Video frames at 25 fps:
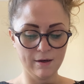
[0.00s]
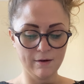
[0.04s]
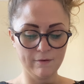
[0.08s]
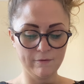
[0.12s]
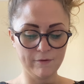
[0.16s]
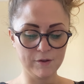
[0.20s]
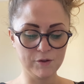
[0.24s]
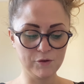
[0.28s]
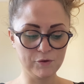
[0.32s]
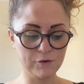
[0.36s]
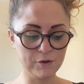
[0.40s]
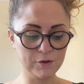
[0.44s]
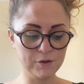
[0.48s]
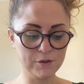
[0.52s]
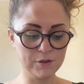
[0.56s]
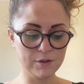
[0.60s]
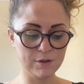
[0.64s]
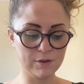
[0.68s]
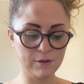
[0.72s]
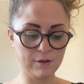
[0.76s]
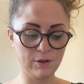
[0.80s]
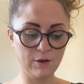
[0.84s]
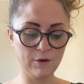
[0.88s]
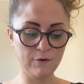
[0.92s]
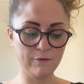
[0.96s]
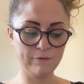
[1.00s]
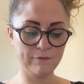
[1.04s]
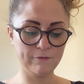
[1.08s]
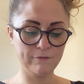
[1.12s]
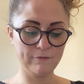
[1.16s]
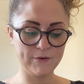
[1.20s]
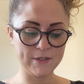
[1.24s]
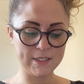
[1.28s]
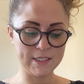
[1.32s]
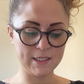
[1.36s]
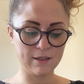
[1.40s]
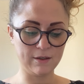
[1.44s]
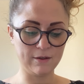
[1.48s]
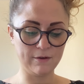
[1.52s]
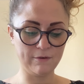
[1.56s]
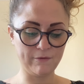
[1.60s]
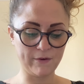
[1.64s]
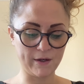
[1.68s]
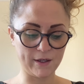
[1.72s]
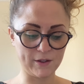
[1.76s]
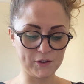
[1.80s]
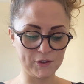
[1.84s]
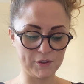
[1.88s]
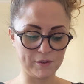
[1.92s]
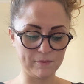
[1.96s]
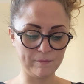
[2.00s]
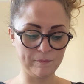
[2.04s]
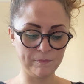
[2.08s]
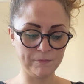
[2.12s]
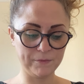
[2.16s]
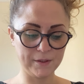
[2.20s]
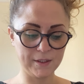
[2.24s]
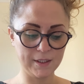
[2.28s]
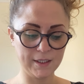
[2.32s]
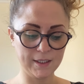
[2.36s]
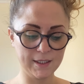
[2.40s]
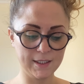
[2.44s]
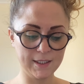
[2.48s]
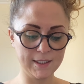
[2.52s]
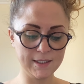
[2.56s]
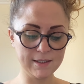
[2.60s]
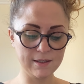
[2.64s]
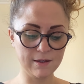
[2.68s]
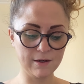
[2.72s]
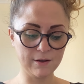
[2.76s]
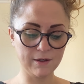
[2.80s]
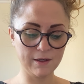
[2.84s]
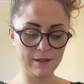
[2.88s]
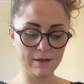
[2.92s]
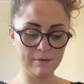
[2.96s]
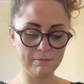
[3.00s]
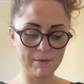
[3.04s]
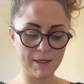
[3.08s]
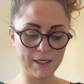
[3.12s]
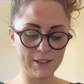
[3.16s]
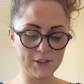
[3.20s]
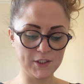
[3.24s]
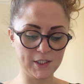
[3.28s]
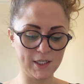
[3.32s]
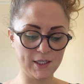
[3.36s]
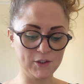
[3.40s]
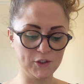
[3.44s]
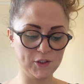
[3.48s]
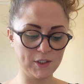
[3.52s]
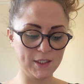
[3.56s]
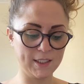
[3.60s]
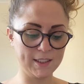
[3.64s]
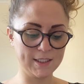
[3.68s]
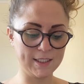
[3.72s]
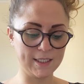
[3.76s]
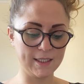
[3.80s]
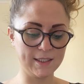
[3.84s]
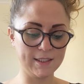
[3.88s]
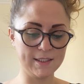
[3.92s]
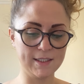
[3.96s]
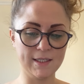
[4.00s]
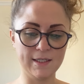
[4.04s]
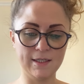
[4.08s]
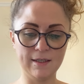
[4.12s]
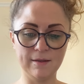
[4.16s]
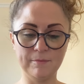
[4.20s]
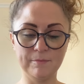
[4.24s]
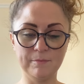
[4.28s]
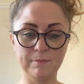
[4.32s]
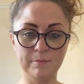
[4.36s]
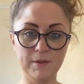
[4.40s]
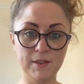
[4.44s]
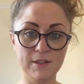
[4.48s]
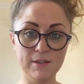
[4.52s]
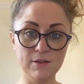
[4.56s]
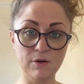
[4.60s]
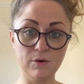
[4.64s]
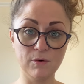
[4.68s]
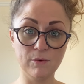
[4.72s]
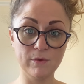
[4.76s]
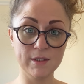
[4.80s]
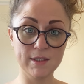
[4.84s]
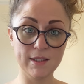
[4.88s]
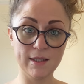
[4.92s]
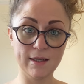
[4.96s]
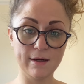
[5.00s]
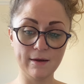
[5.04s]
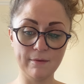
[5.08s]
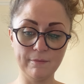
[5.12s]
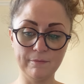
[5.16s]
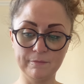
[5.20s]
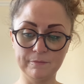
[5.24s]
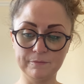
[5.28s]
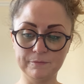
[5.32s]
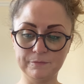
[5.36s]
for trust, love, and physical affection. This longing may change in intensity, but it's always there.